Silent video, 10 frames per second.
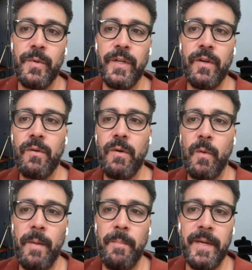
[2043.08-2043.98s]
So when you go to our
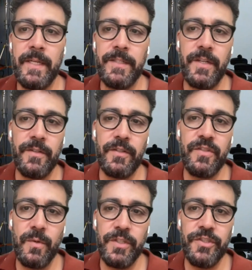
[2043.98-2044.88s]
webpage under
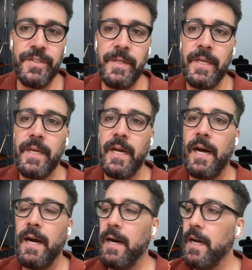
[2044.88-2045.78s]
tuition,
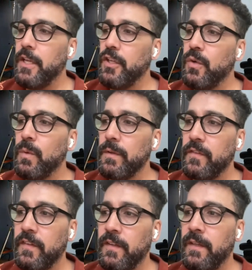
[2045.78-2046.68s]
uh, you will
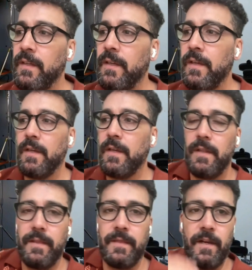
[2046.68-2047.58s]
see
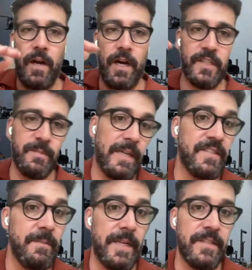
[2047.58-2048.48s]
the cost by
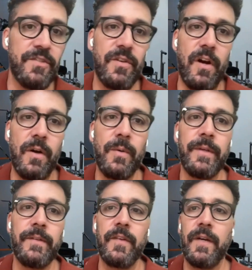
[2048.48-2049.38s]
semester
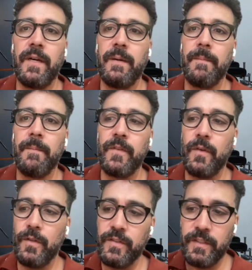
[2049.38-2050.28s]
always. Um,
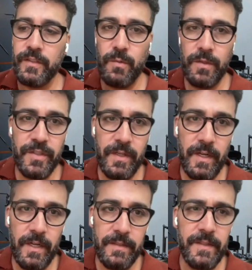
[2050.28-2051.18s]
so you'll see a tuition
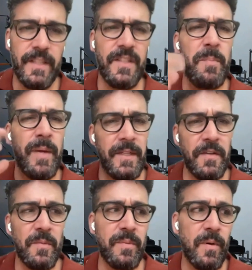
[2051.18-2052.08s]
cost, and then depending
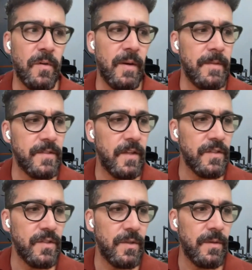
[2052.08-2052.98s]
on the program, there's
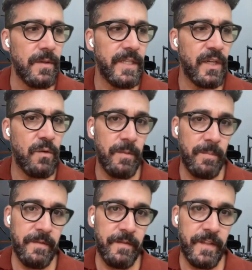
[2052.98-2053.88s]
also an
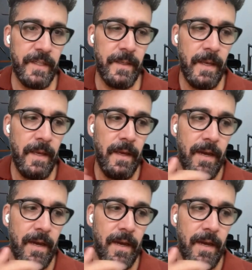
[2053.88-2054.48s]
equipment fee.